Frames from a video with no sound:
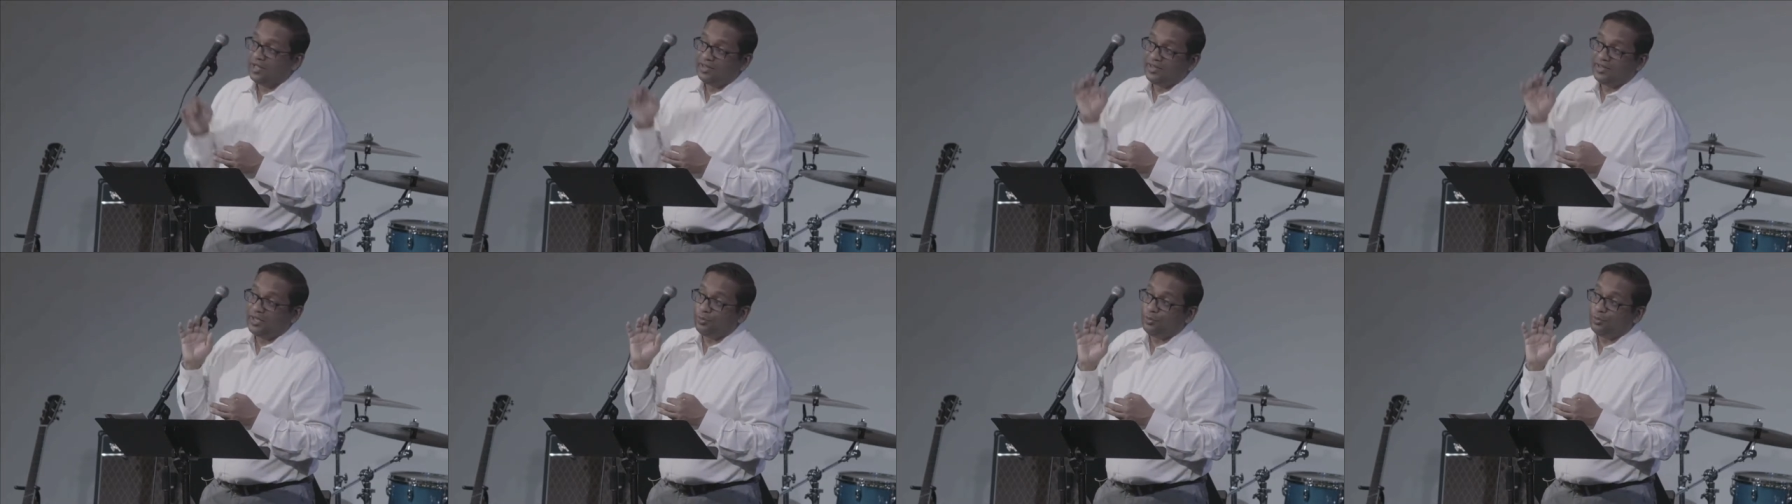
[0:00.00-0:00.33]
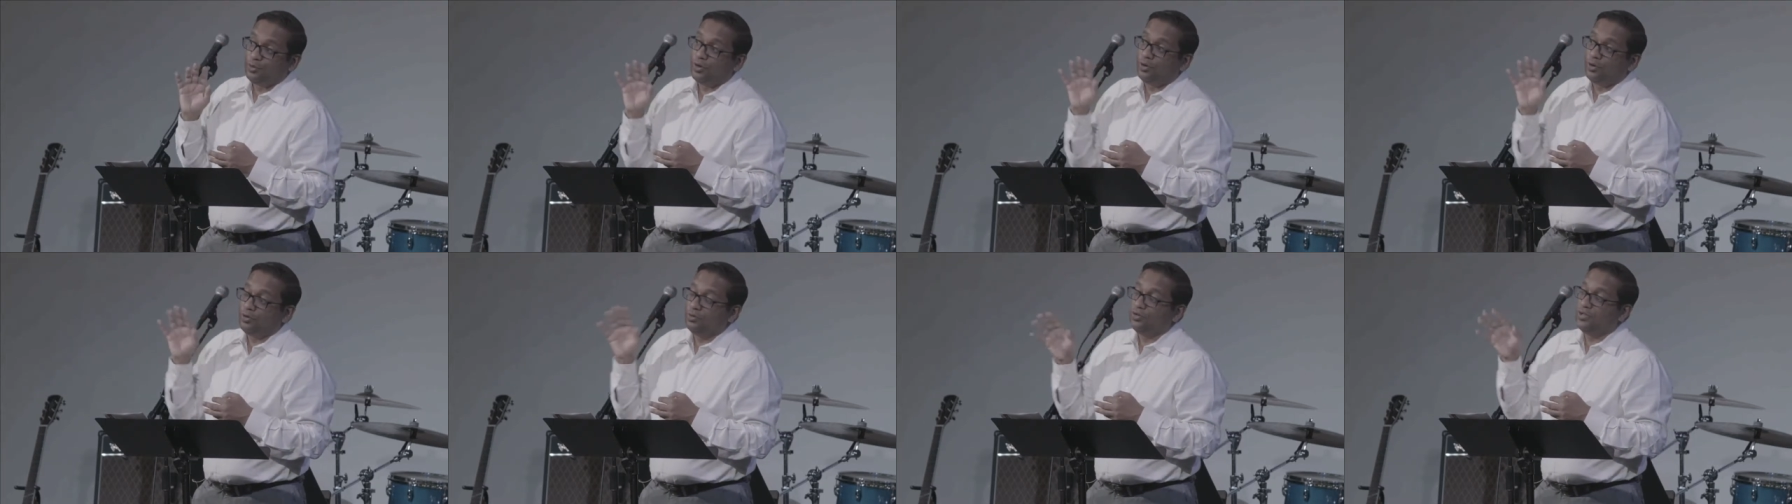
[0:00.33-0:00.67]
They
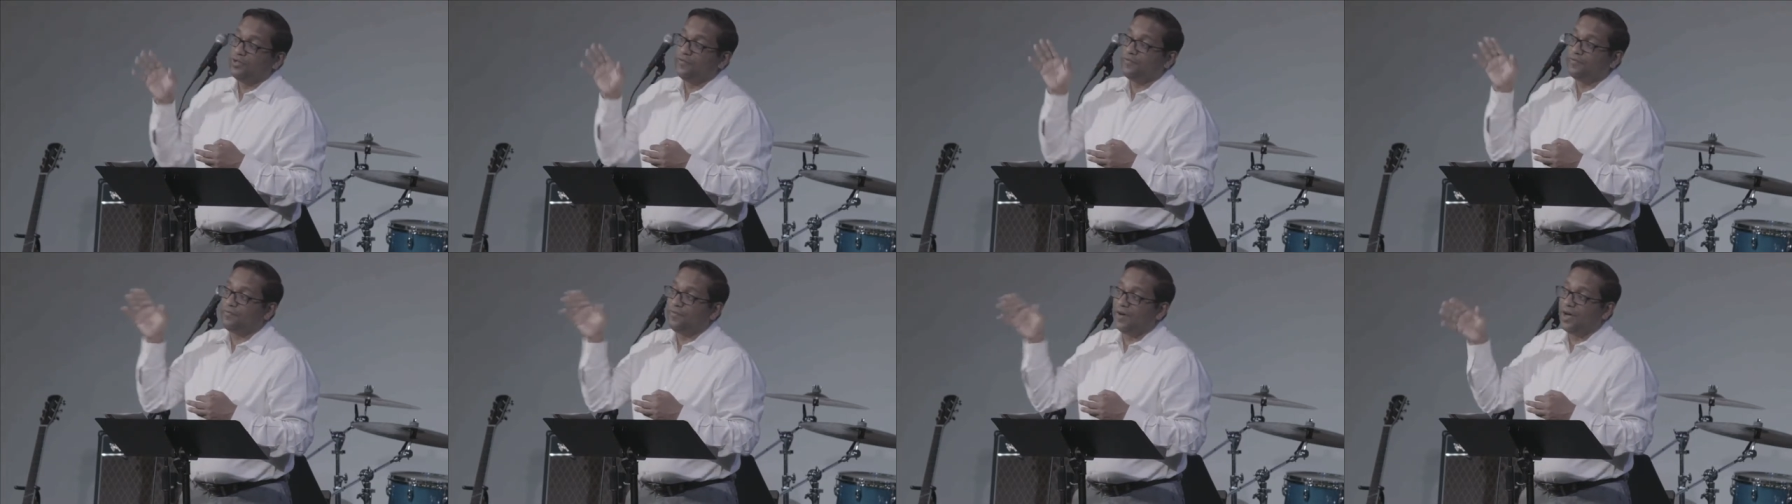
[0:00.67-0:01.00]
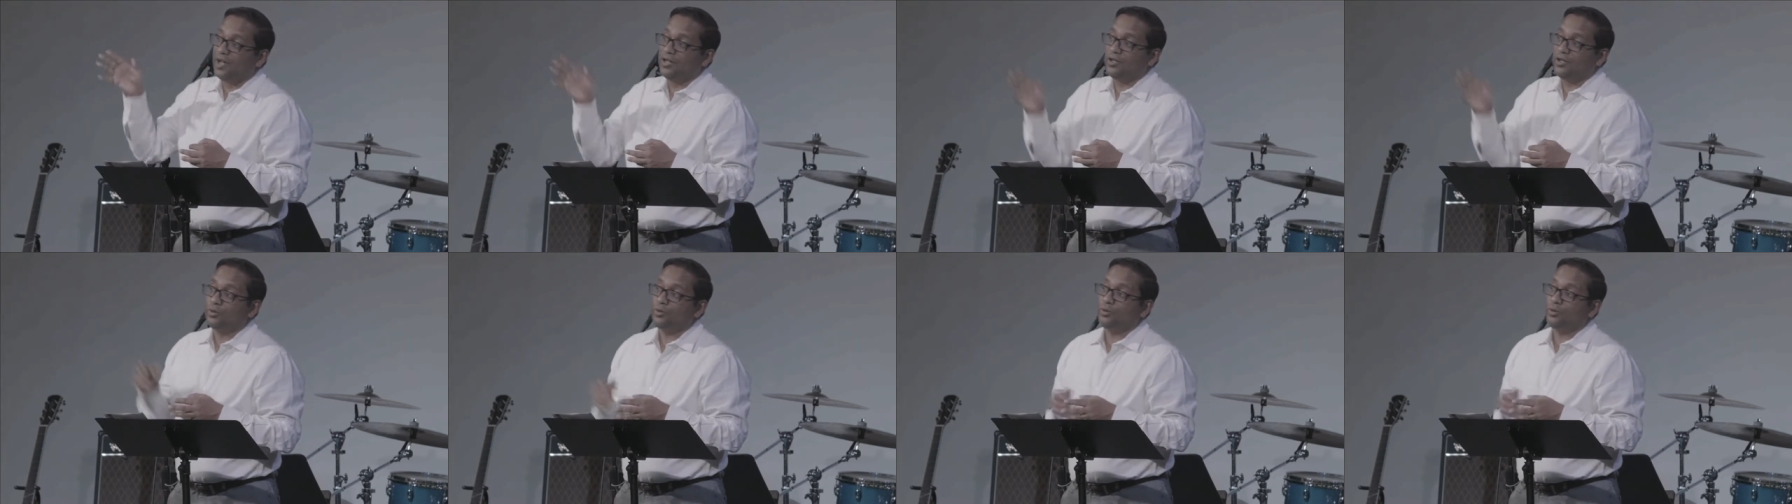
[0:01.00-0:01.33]
would only
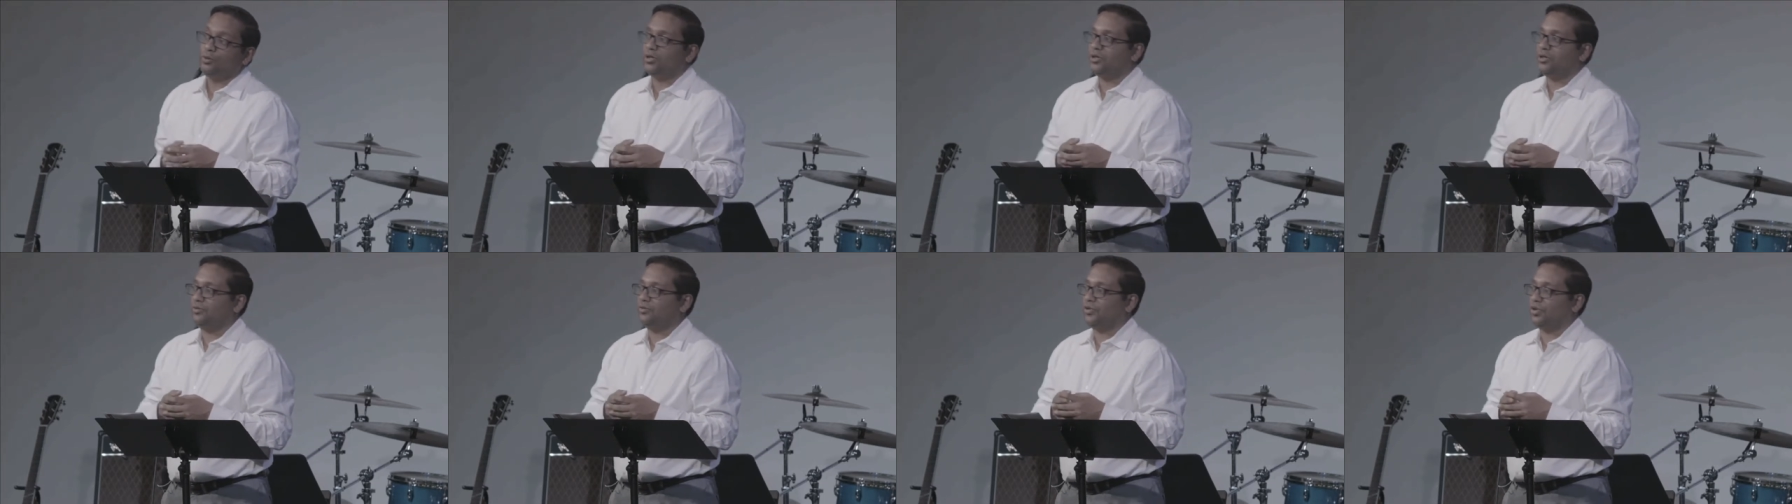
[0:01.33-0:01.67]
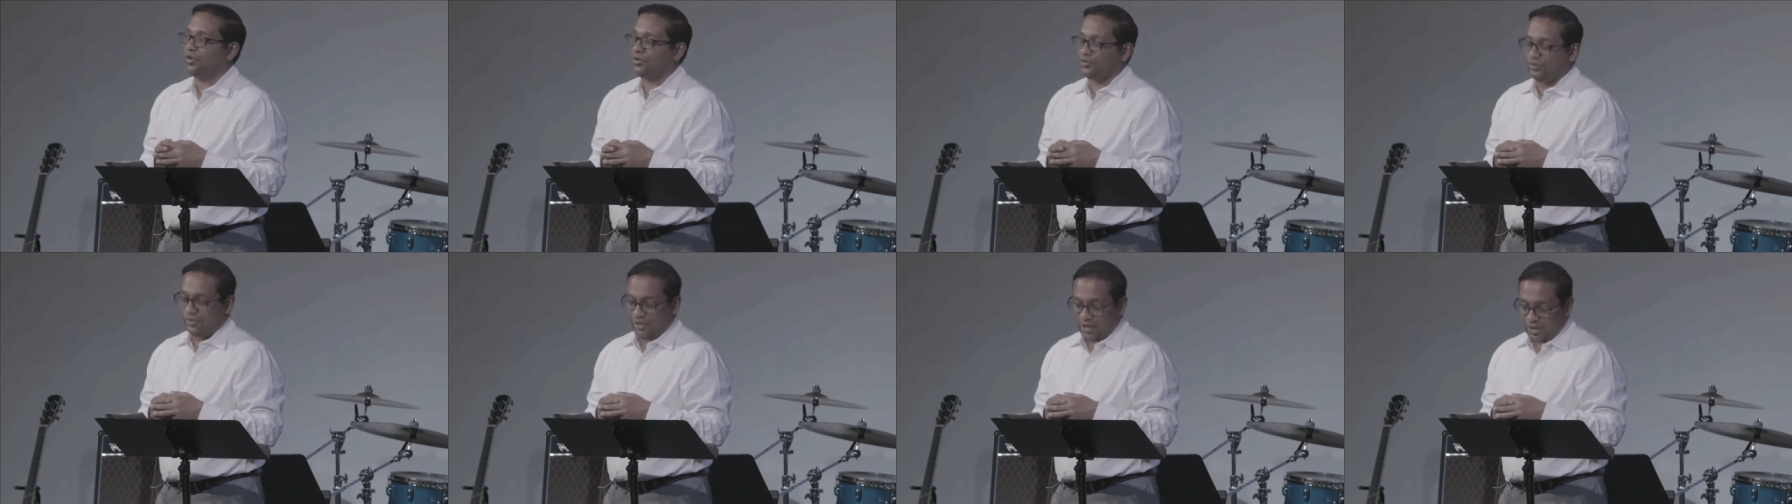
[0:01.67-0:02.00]
follow wherever the
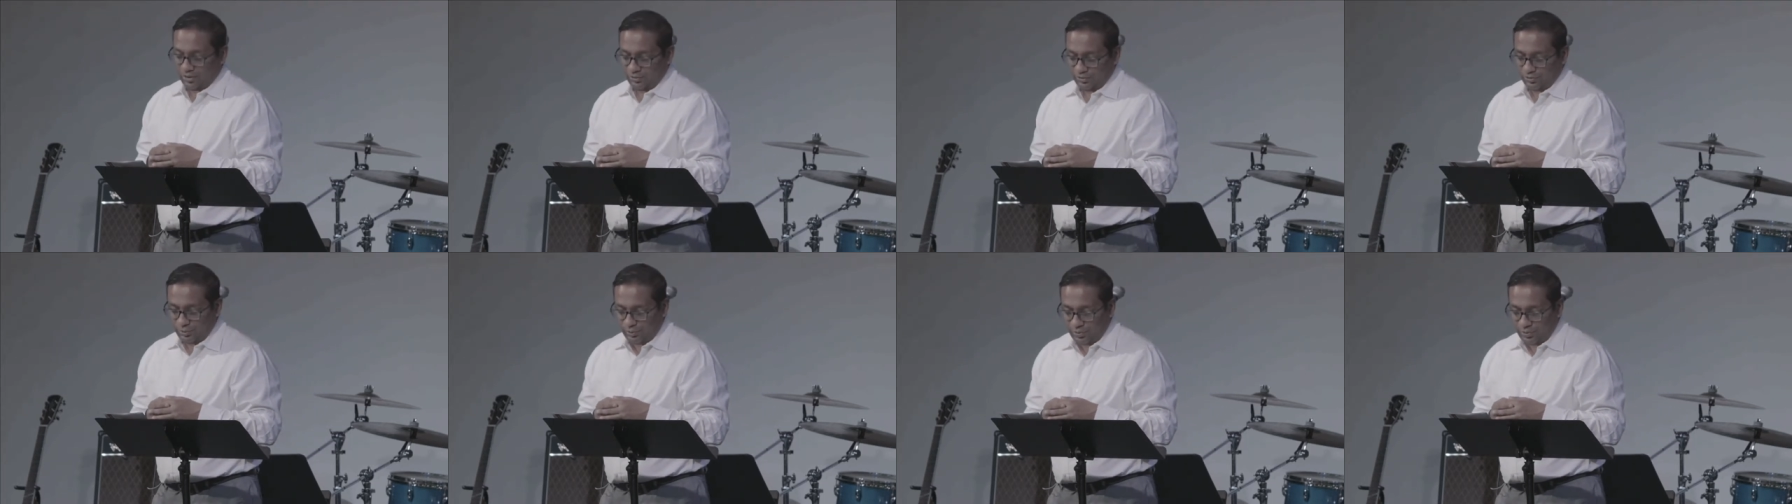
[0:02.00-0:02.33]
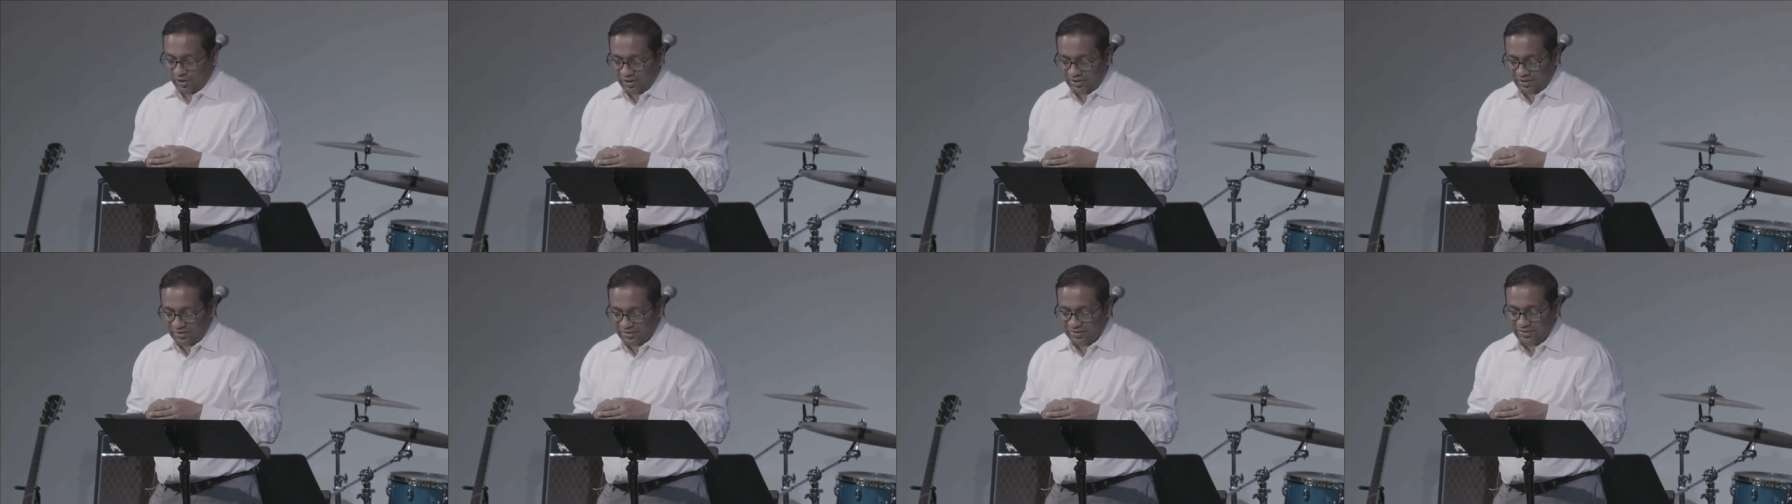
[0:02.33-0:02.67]
cloud
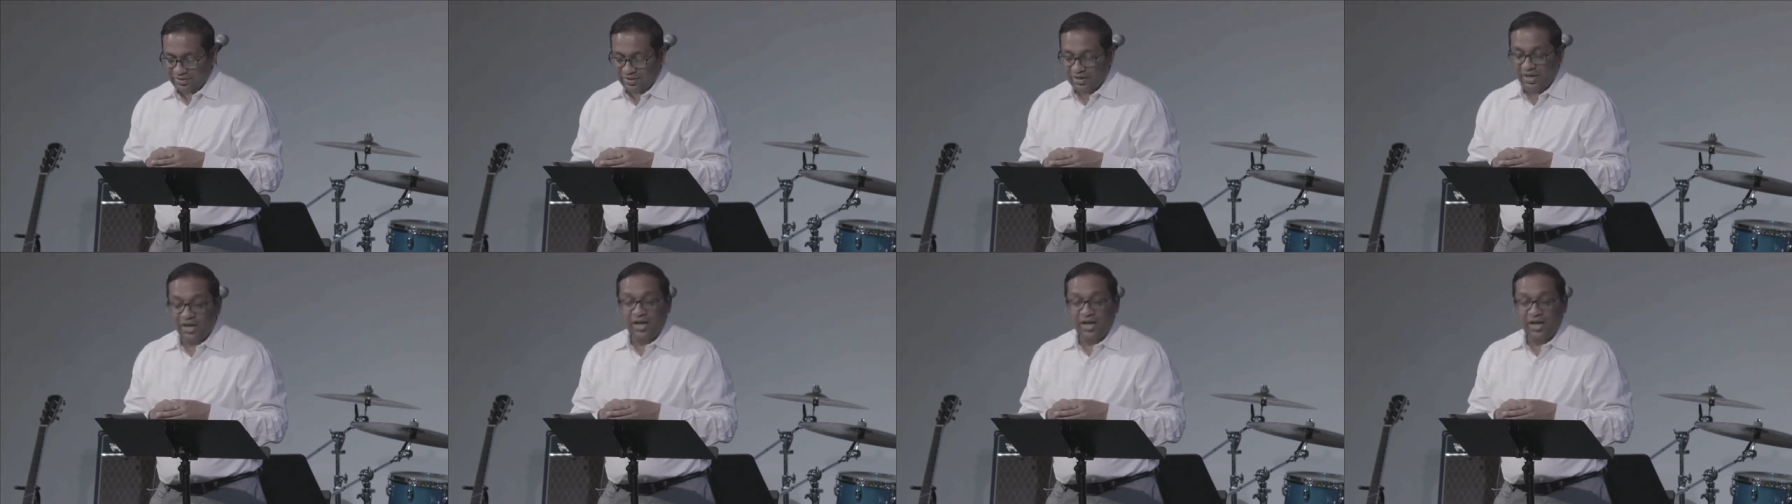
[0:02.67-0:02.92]
went.